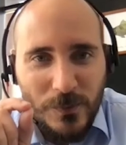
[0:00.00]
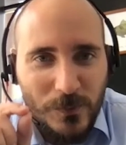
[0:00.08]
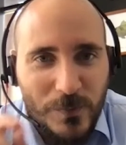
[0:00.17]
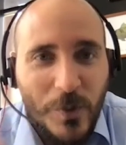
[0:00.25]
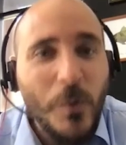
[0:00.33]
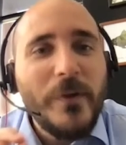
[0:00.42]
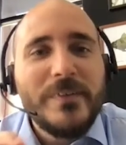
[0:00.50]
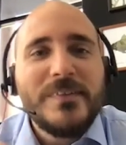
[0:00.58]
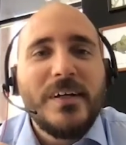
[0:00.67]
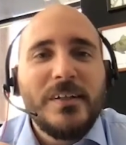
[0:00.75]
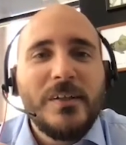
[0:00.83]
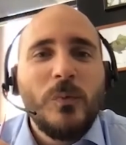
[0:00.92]
know
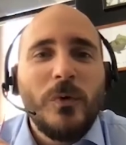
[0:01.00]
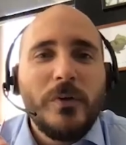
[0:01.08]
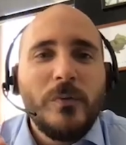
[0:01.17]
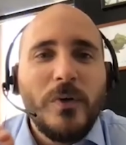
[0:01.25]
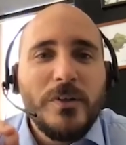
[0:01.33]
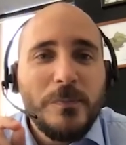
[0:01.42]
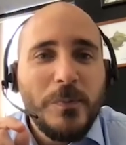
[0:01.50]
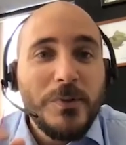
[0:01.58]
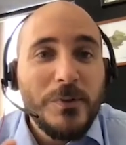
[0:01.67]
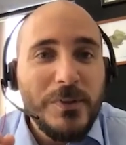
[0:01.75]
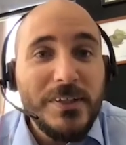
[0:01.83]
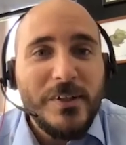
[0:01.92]
exactly what it was, but
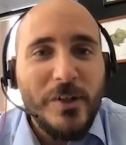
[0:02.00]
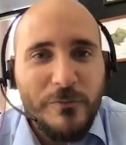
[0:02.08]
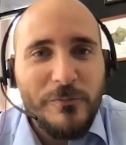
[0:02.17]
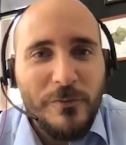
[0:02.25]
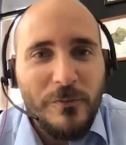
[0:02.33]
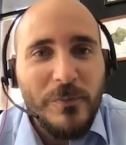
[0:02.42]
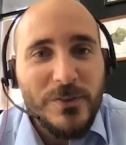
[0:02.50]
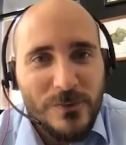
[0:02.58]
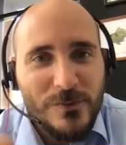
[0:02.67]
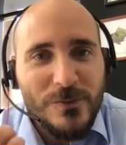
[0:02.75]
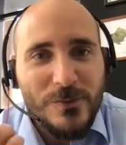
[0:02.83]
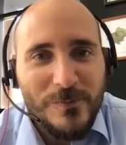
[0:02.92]
you need enough information
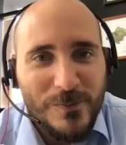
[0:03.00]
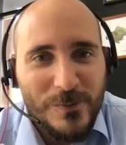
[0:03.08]
to